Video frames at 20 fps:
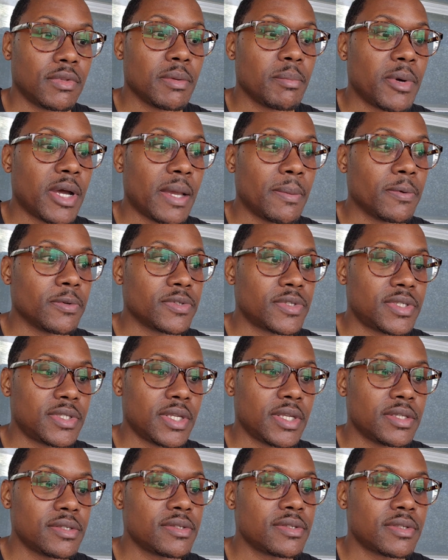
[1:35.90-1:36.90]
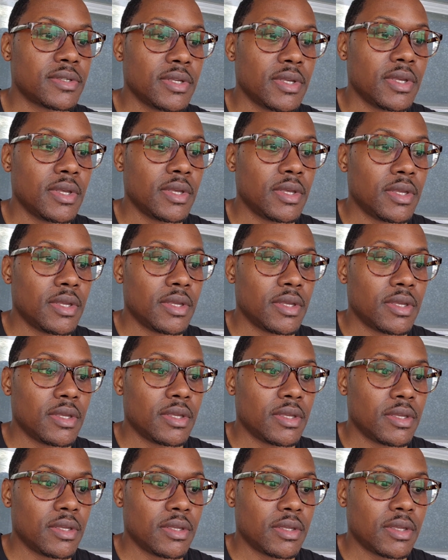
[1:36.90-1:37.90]
the Bible says,
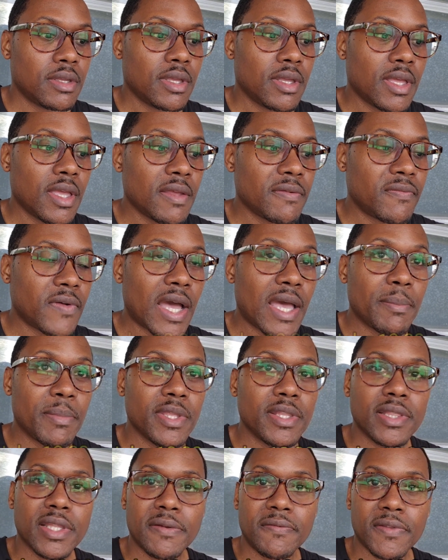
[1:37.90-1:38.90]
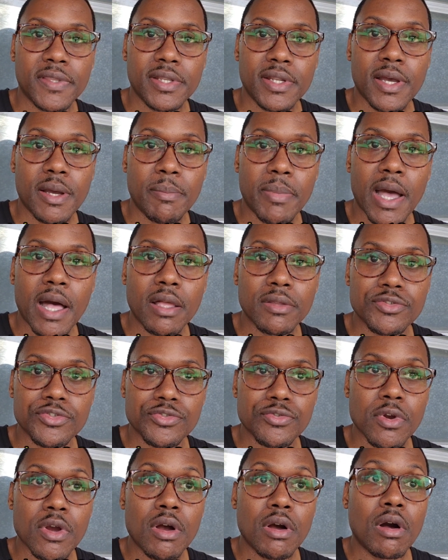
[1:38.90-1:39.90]
if I be lifted up, I'll
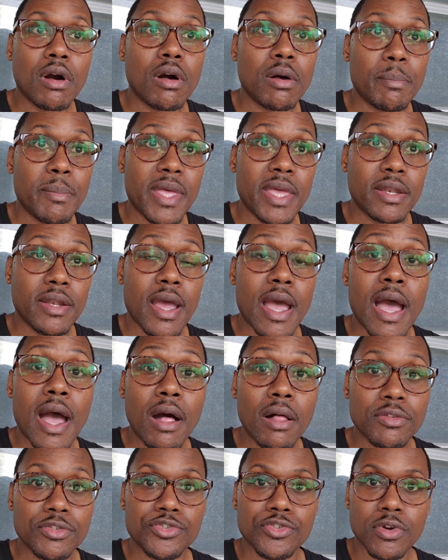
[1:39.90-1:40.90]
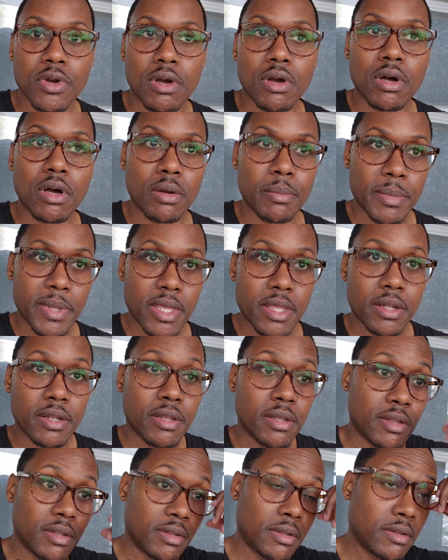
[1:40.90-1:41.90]
draw all men. I'll draw all
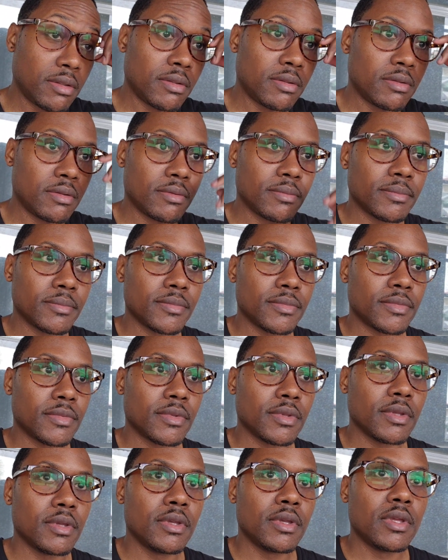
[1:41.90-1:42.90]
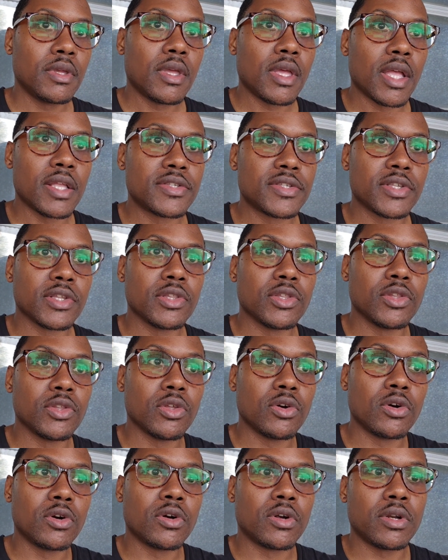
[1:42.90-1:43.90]
men. It's the
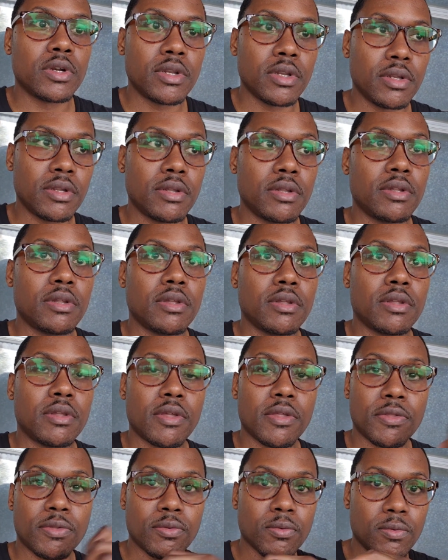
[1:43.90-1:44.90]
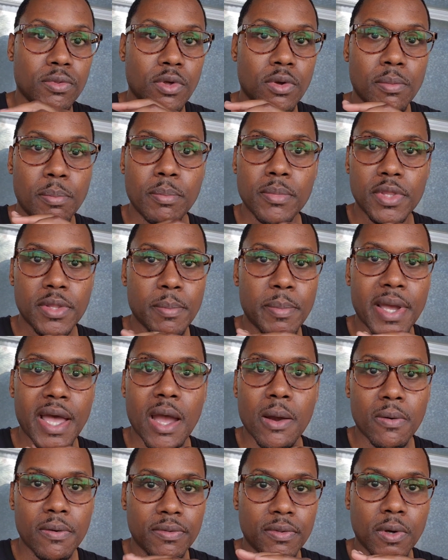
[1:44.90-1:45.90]
Lord, through the, the
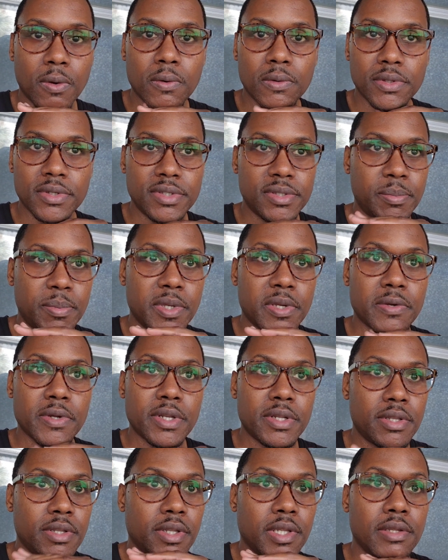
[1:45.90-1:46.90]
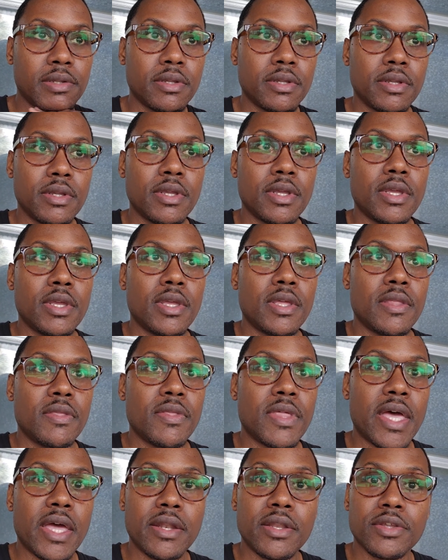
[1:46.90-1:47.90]
power of the Holy Spirit,
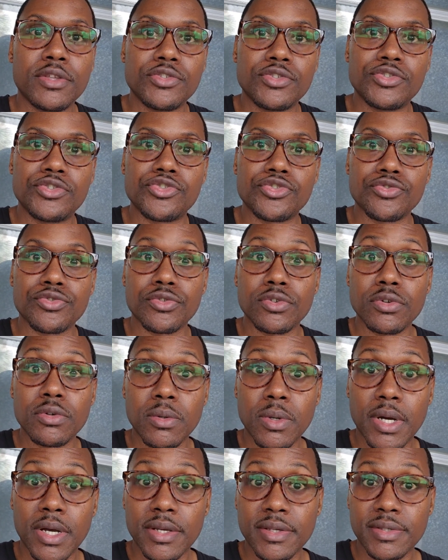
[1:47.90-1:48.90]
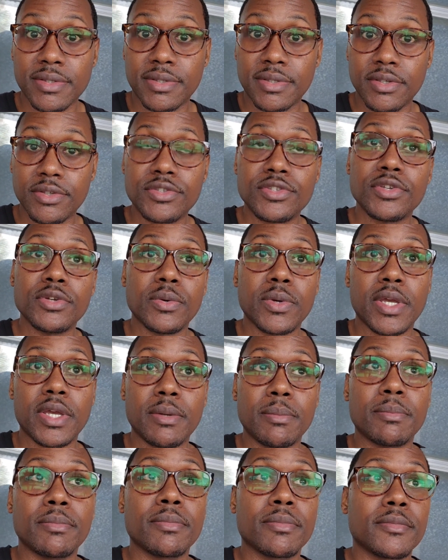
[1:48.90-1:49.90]
that drew us to
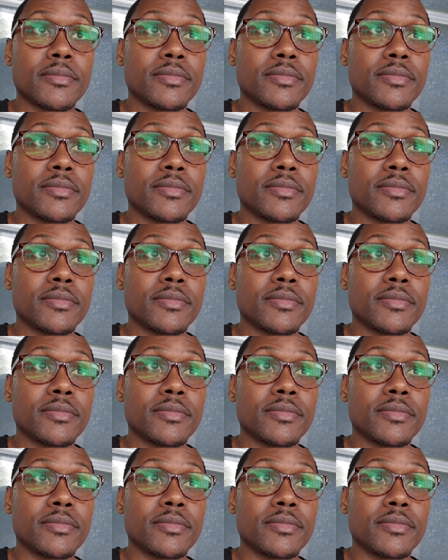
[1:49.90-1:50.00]
Him.